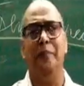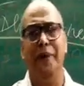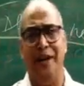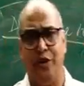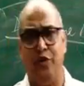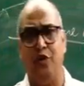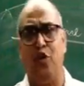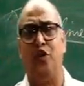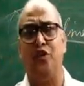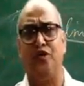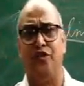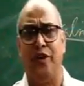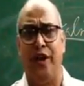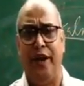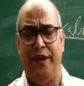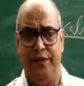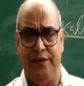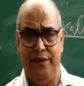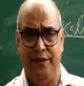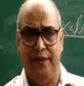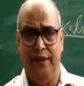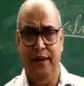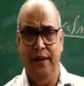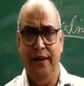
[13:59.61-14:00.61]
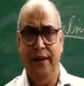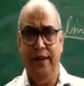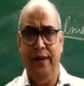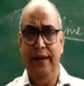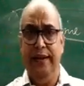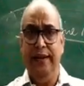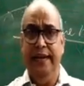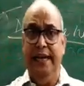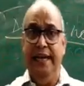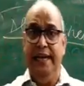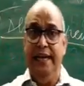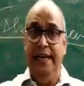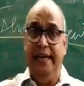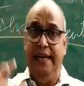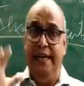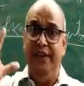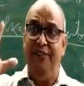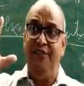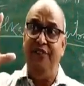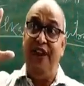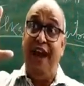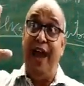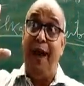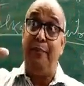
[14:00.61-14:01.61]
hydroxide,
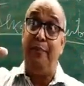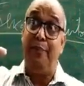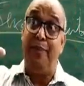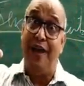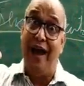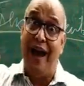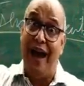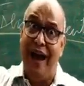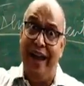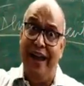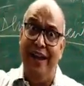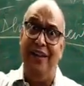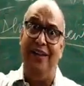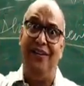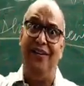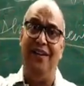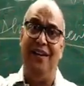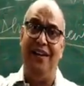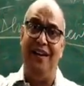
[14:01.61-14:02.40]
if applied